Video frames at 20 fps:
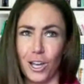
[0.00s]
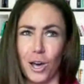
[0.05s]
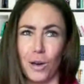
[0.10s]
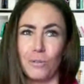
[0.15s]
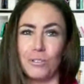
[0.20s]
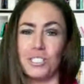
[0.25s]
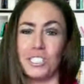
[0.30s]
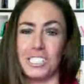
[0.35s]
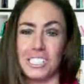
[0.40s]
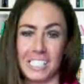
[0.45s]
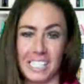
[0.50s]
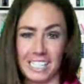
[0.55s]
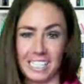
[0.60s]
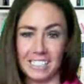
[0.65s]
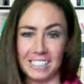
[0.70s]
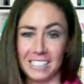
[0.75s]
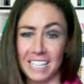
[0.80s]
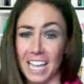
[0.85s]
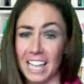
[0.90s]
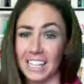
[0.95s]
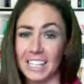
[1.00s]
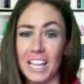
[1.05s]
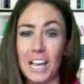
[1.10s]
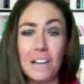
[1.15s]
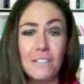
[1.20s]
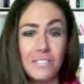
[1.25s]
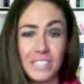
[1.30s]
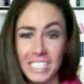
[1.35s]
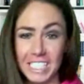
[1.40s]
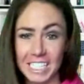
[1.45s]
Coach Dietz. I
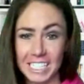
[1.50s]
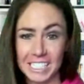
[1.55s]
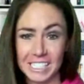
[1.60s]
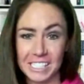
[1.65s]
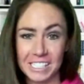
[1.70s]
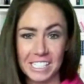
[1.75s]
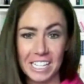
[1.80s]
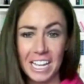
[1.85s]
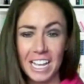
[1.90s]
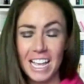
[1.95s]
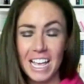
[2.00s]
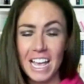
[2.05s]
love Dietz.